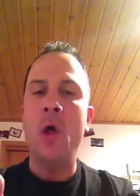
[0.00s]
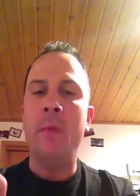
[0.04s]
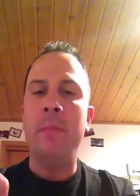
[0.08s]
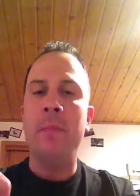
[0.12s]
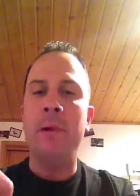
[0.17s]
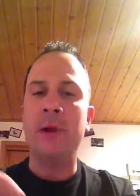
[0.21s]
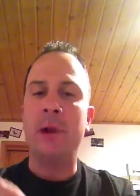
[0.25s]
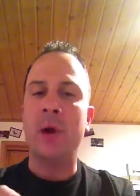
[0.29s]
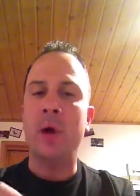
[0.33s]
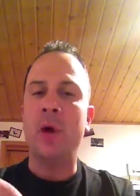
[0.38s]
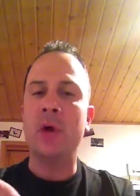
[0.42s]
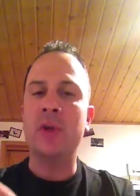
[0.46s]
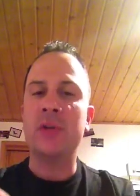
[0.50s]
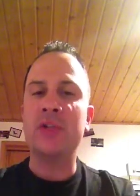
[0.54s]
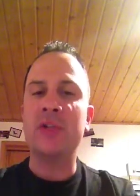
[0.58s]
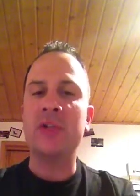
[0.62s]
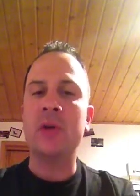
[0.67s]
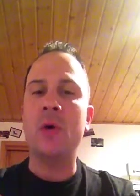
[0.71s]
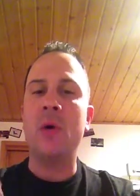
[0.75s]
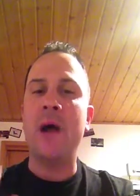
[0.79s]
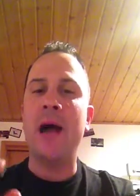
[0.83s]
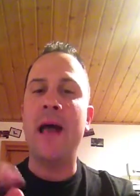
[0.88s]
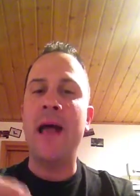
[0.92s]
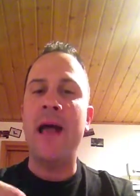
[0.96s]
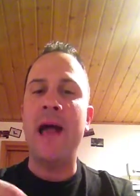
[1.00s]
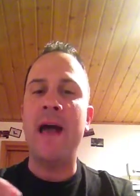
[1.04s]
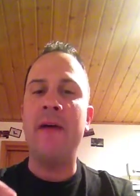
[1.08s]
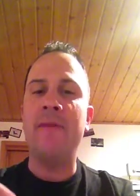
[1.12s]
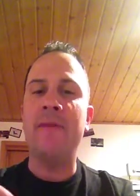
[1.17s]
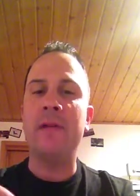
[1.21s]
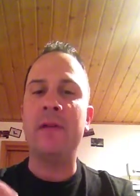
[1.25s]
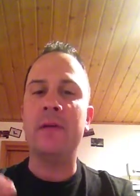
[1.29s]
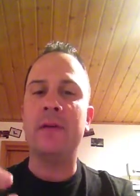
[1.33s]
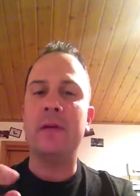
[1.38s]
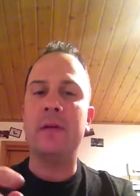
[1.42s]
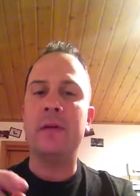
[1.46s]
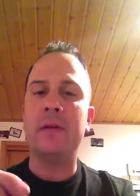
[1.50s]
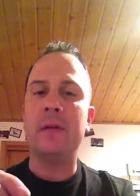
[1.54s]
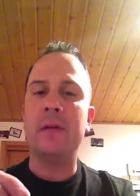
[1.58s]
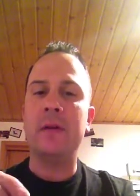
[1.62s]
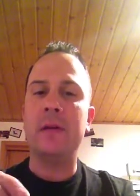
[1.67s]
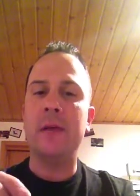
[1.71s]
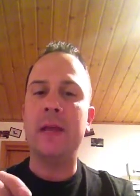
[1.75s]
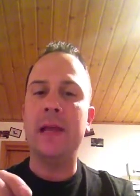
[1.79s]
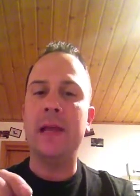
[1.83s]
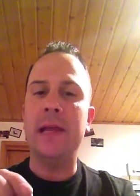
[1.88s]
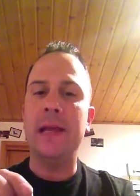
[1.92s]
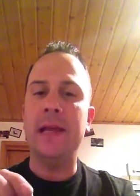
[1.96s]
but also I have it
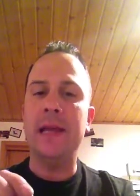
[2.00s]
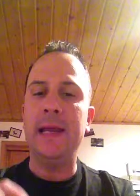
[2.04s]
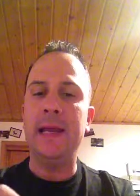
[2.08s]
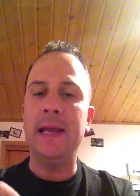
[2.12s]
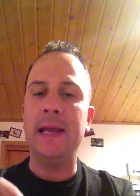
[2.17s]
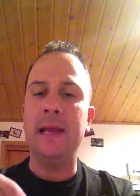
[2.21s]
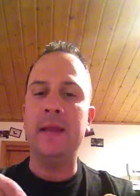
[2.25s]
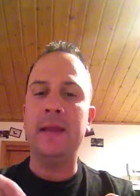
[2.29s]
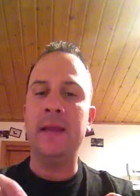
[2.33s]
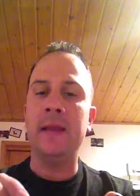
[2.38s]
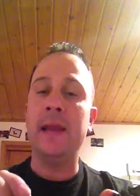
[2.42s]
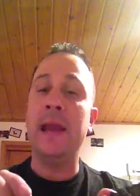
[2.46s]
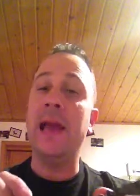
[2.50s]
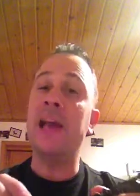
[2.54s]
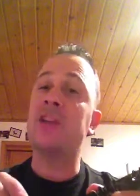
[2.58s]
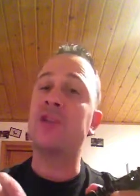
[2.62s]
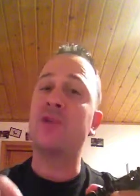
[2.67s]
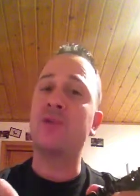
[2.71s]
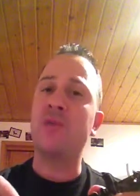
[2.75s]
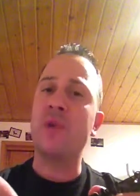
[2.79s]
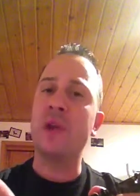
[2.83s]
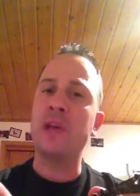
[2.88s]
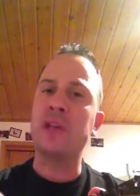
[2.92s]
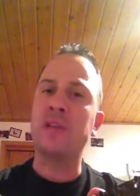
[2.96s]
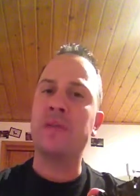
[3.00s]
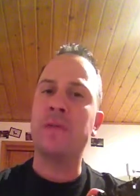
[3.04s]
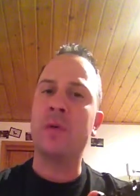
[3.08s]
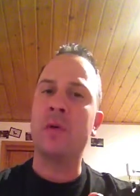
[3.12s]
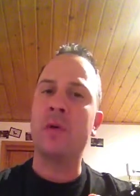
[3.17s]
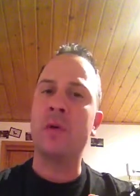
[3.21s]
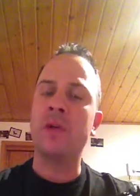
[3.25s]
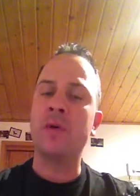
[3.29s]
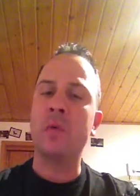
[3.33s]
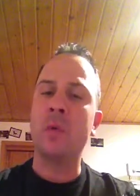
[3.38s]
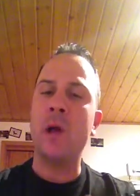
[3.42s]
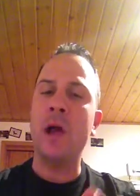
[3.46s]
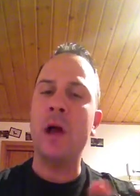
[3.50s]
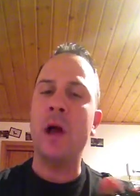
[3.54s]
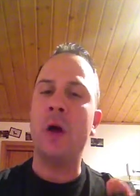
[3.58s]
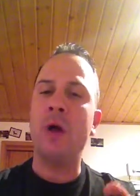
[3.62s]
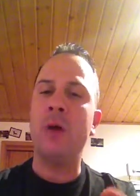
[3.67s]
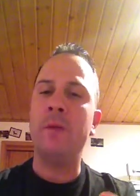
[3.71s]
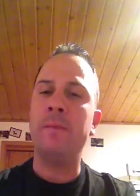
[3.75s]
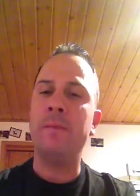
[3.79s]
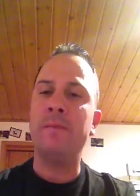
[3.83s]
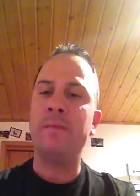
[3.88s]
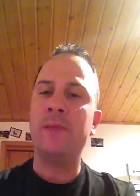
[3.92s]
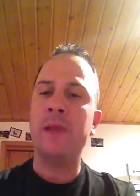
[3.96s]
in the extra reservoir as
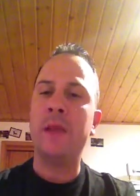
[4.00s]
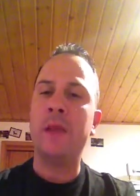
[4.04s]
well.